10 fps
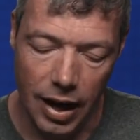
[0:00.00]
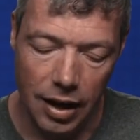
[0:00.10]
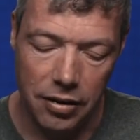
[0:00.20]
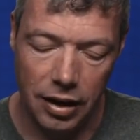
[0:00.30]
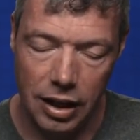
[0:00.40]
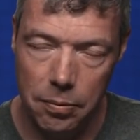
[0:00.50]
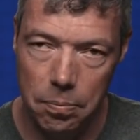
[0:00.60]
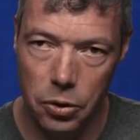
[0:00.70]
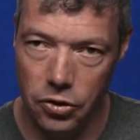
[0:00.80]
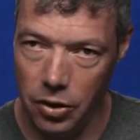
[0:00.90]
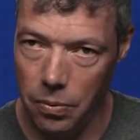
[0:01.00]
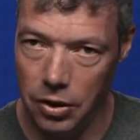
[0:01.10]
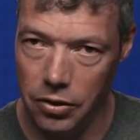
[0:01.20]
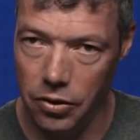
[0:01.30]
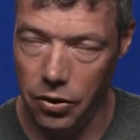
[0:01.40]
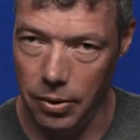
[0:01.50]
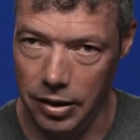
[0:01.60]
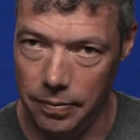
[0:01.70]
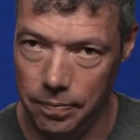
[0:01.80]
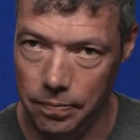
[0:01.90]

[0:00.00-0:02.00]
as I keep pushing water through it,